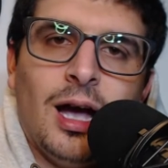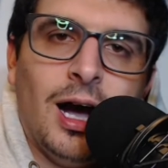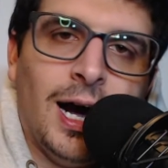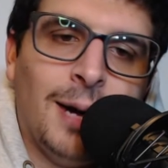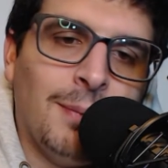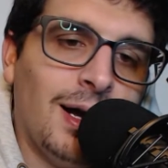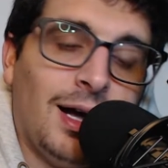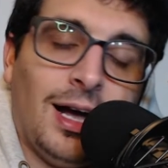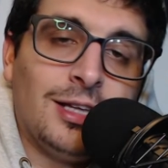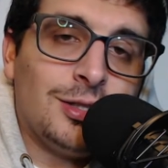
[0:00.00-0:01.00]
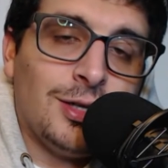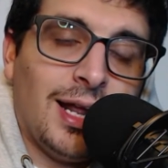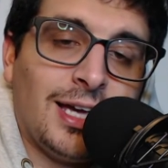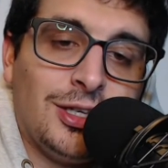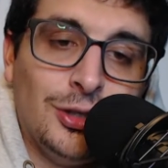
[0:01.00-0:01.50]
I thought
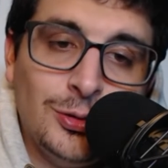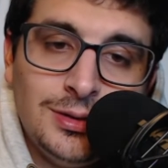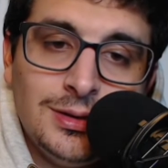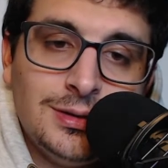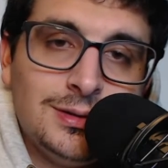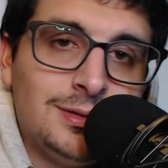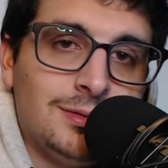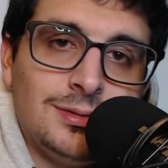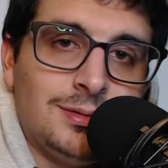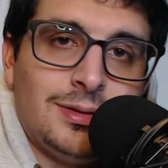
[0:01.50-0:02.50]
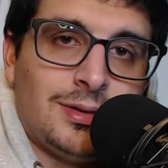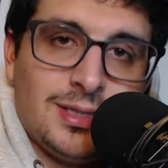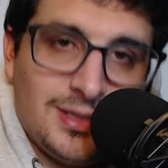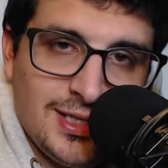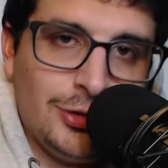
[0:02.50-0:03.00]
IQ
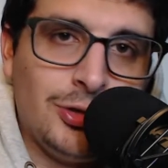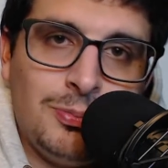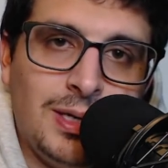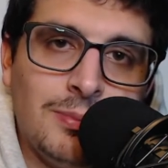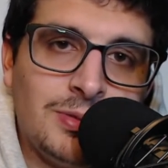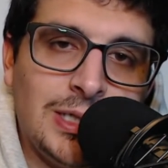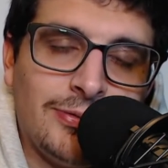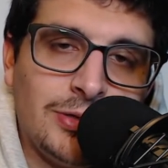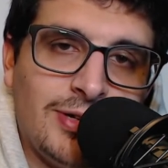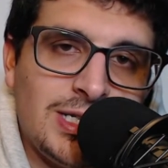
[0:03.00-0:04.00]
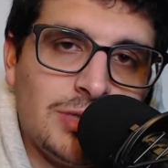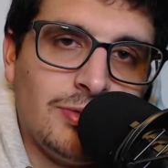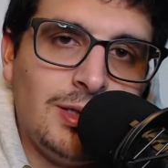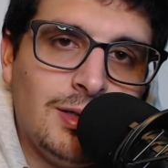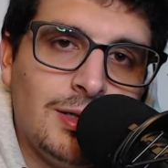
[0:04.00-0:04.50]
continued to be himself
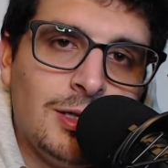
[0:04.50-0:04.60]
defensively.